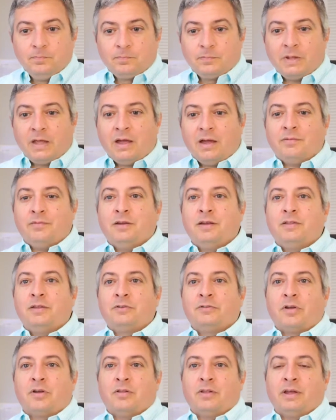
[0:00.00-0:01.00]
Yeah, and
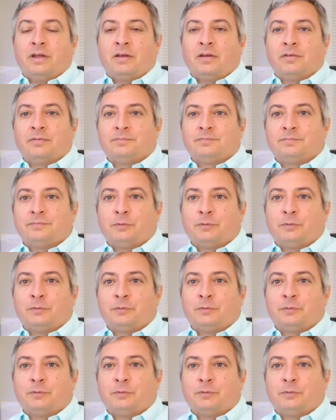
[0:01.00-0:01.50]
there's our link.